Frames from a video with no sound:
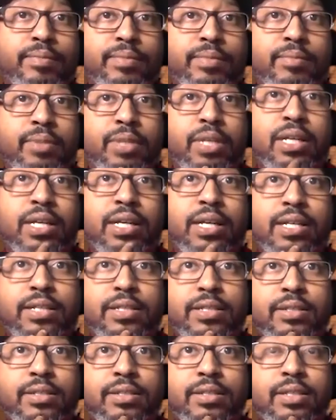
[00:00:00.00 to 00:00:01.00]

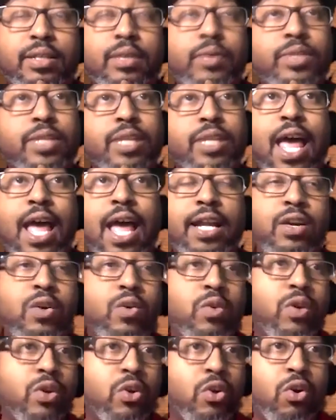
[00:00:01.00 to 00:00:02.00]
Because there was a lot
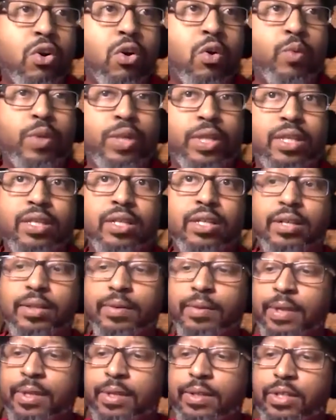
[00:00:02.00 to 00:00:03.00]
going on with the,
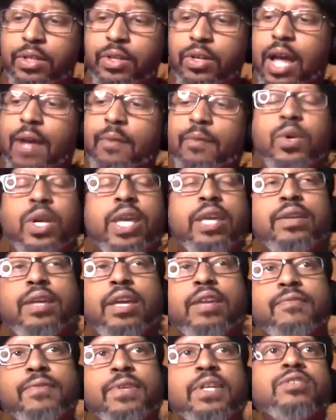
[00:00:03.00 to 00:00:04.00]

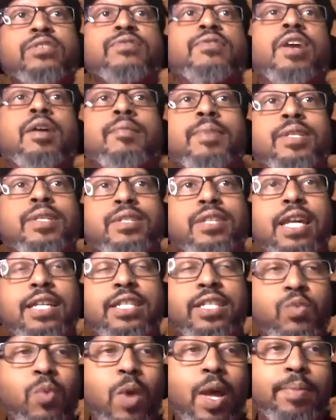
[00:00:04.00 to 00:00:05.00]
it feels very much like
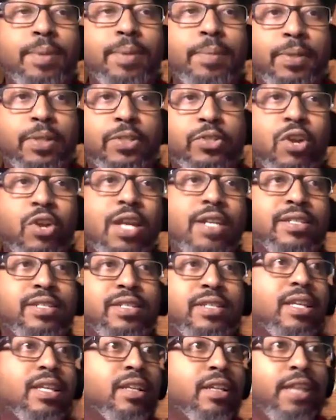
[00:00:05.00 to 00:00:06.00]
these white people are trying to
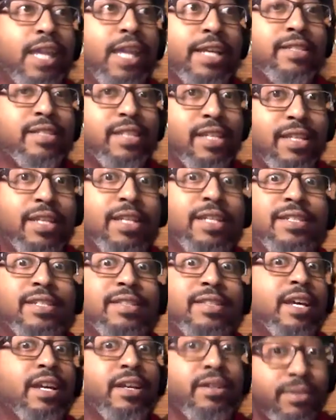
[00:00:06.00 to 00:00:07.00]
steal a legacy that isn't
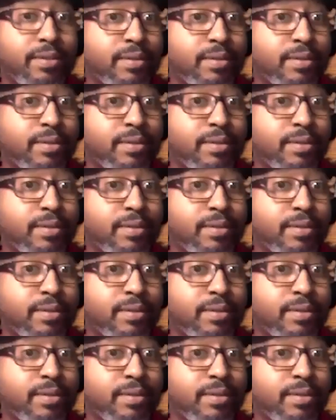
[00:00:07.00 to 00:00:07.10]
theirs.